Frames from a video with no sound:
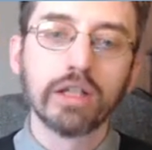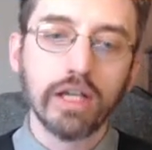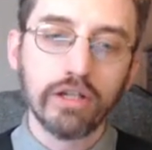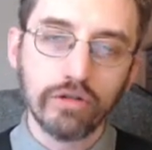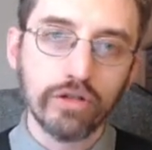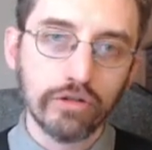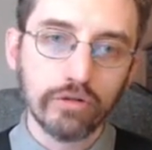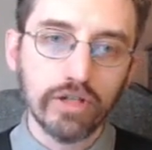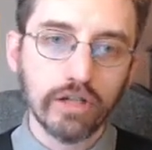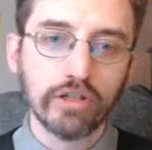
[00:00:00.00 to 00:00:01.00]
and do your due
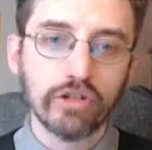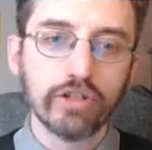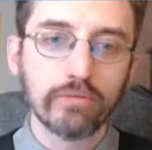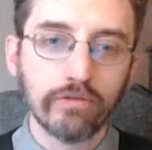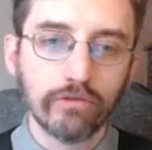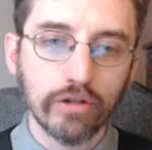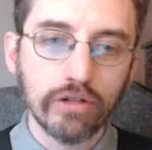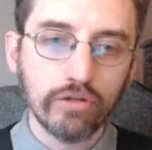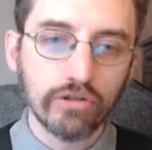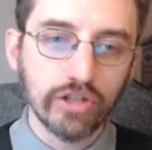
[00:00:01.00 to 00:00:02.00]
diligence before you
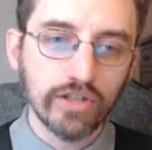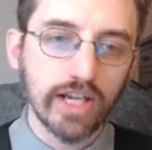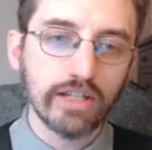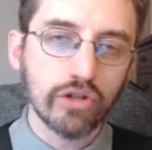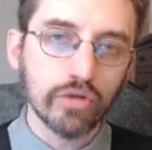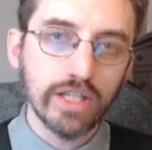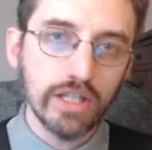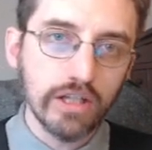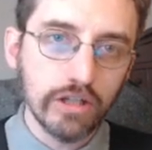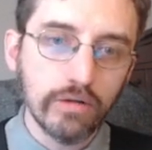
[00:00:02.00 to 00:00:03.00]
decide to treat
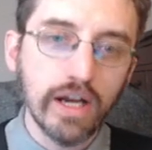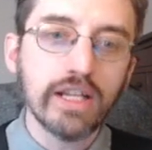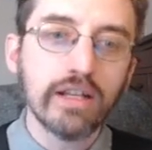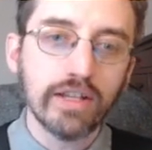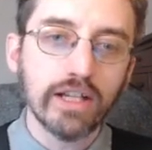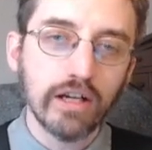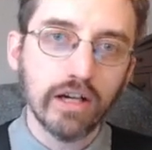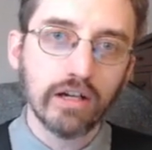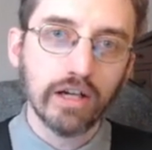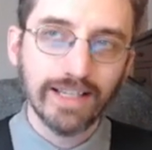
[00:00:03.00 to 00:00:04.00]
EU anything
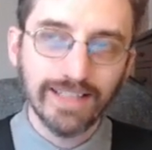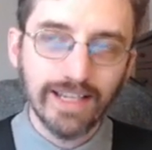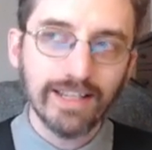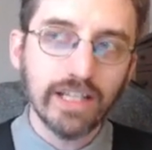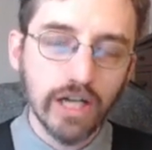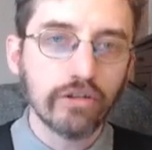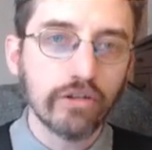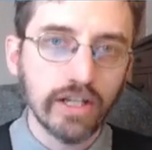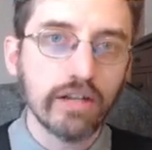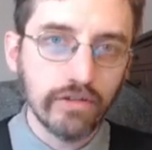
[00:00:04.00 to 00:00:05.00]
other
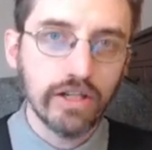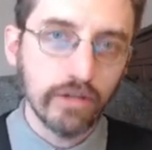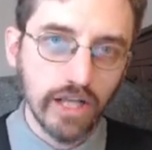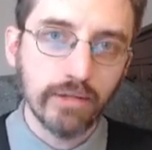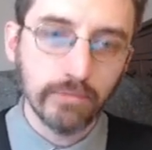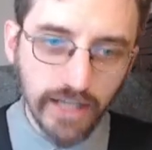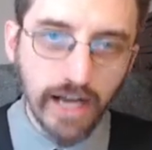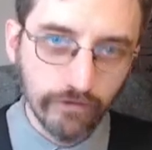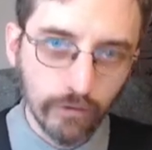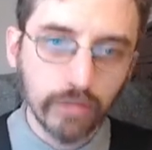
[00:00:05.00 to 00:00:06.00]
than a video gaming
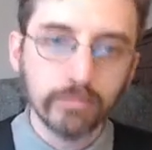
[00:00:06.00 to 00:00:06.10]
platform.